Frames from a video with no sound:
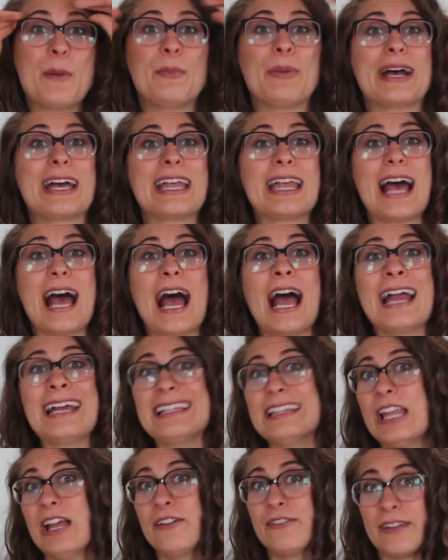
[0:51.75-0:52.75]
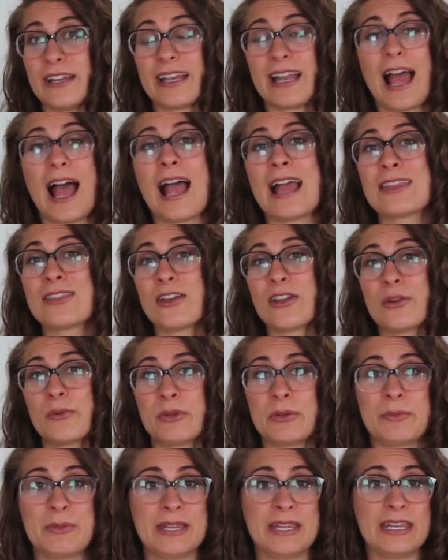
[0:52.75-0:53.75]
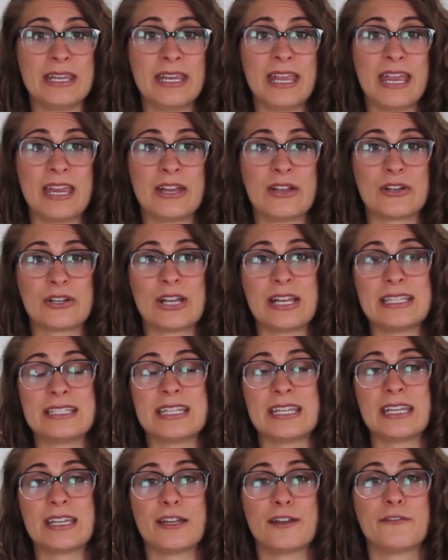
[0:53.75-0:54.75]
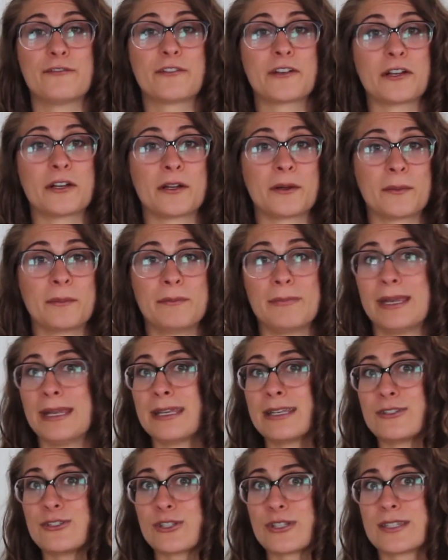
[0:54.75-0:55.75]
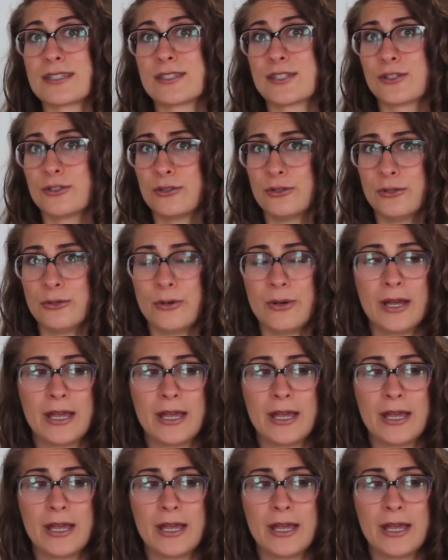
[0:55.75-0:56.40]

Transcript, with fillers: But I love it. I thought it would be a good idea for me to just do